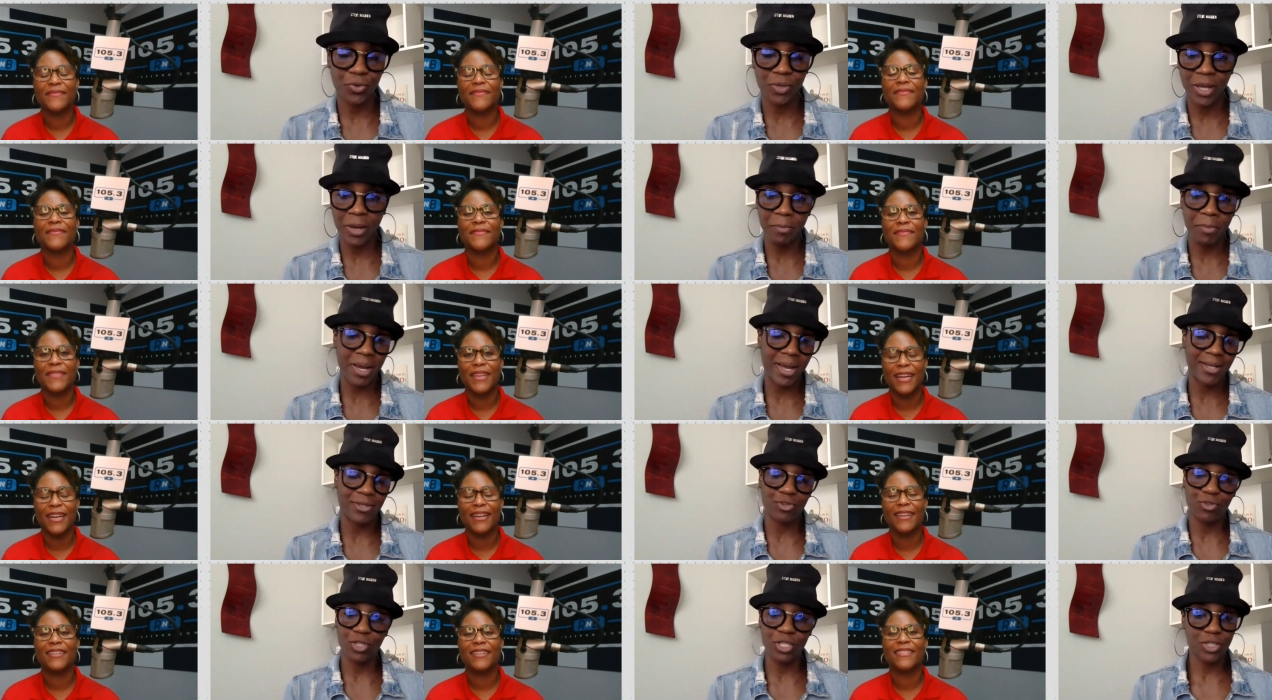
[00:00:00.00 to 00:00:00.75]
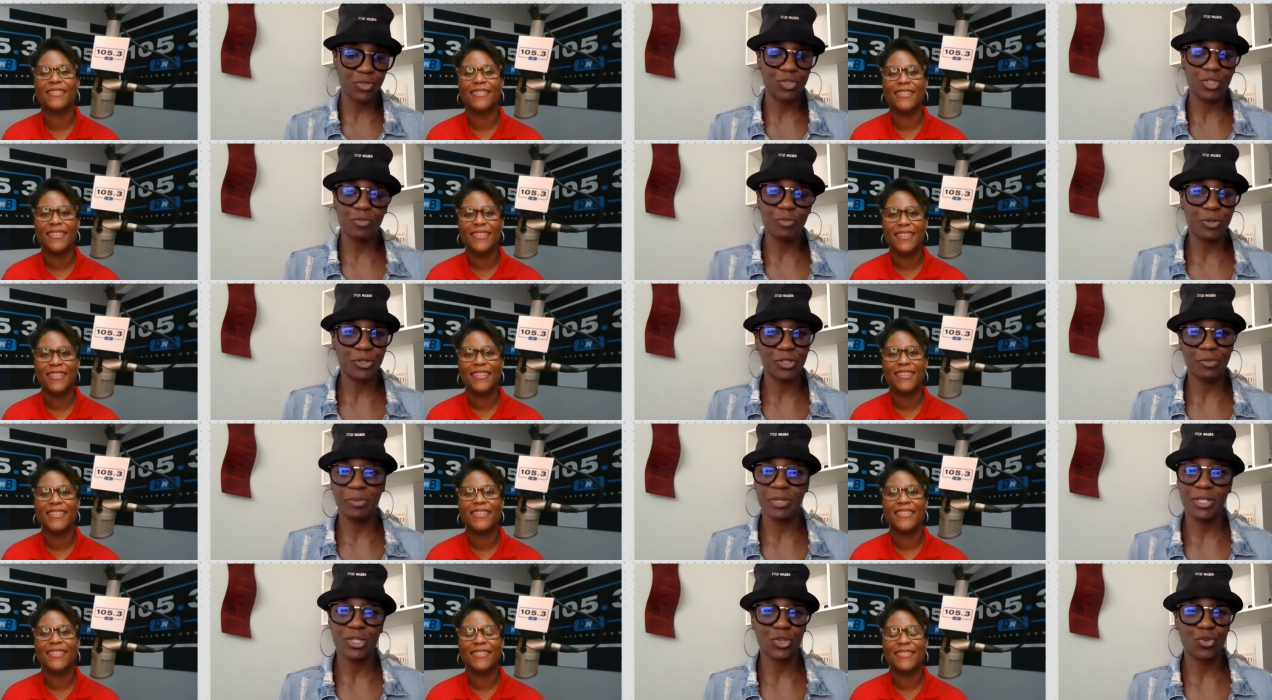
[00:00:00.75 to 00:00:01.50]
Speaker 1: Now, mind you, this was supposed to
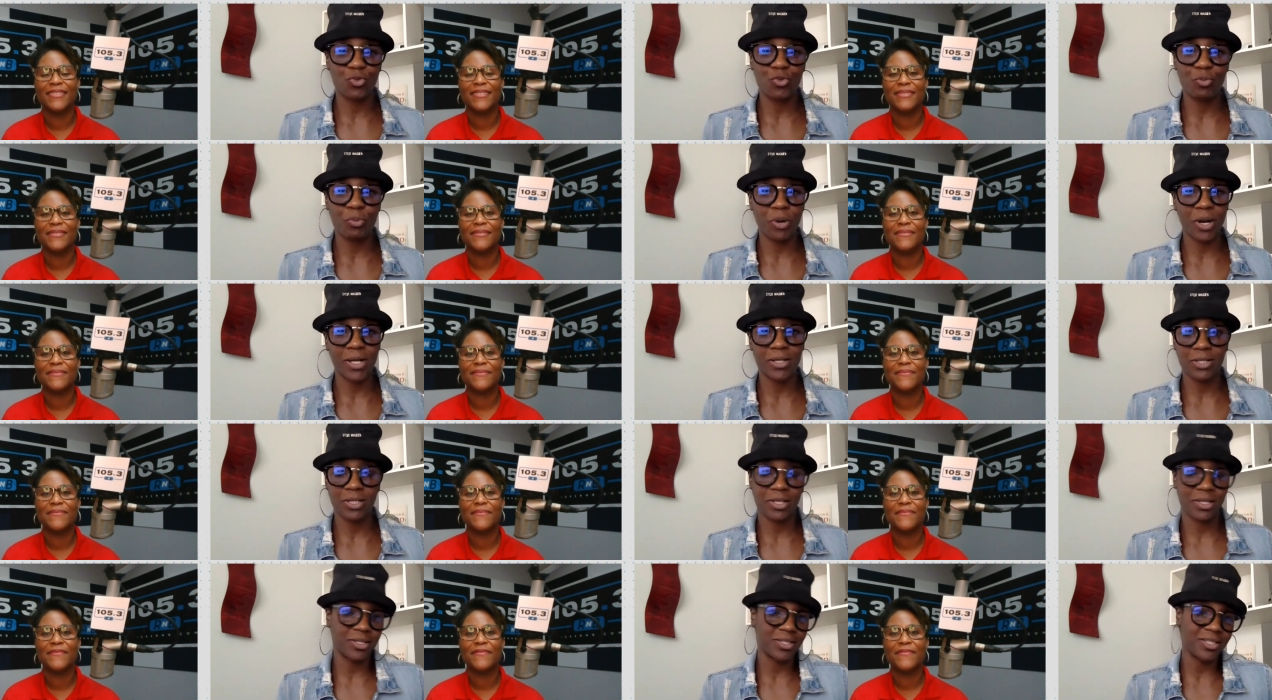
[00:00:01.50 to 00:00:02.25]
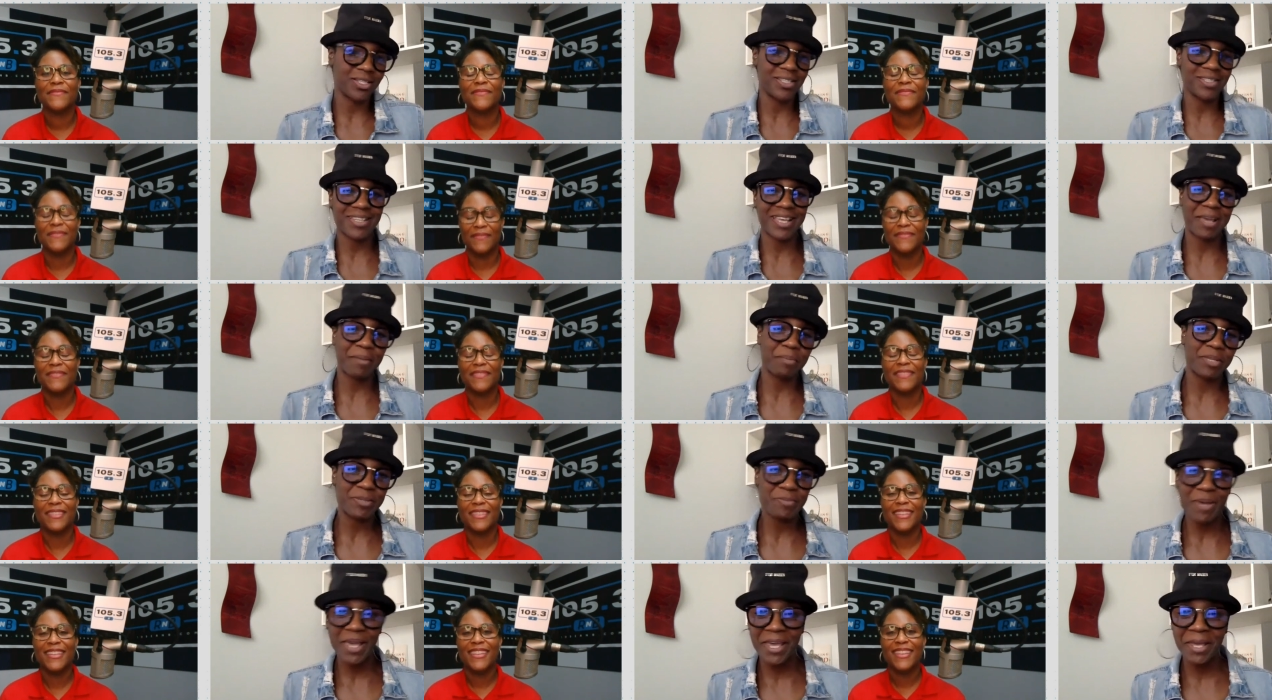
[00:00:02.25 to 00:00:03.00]
be a school project, and she is like,
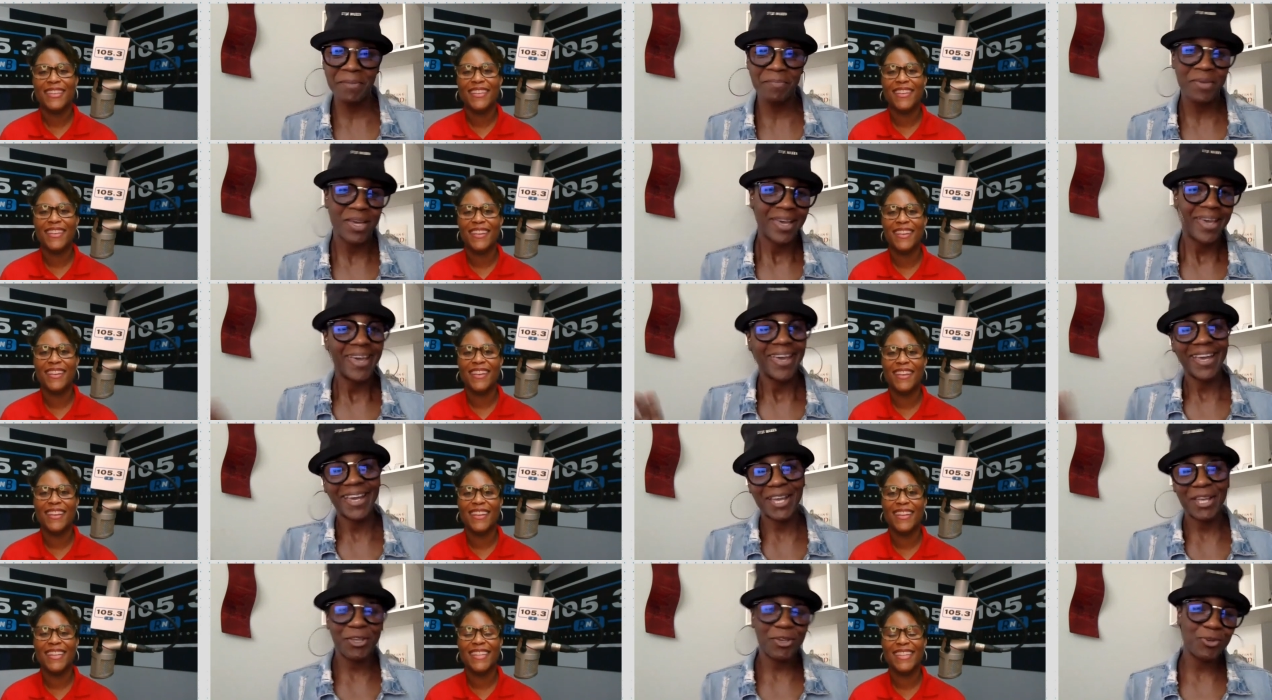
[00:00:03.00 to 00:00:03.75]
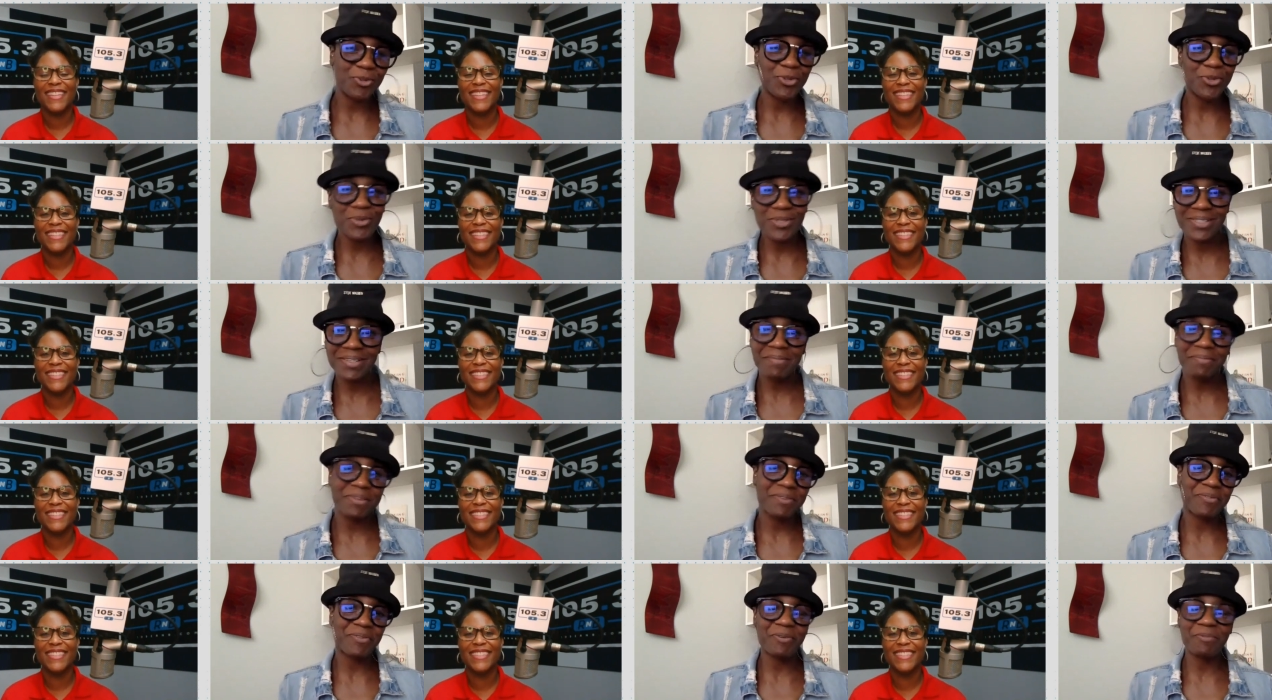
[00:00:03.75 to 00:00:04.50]
Miss Pam, can you do
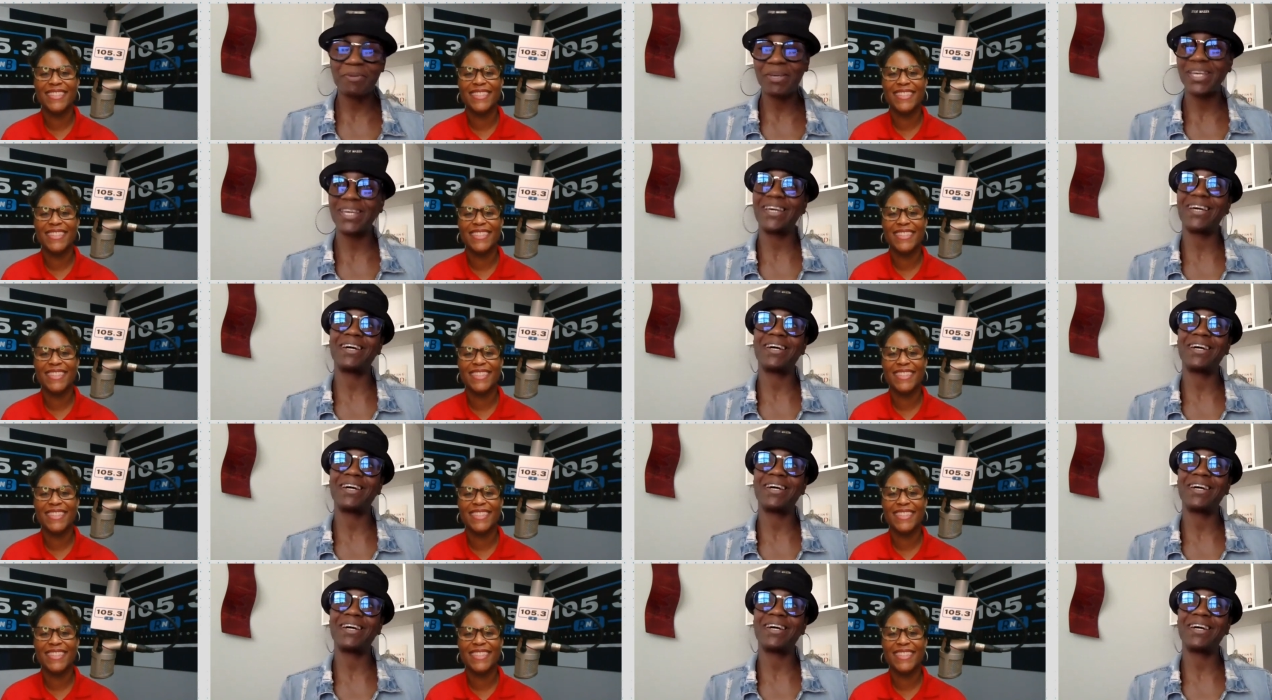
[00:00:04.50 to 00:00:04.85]
something for me?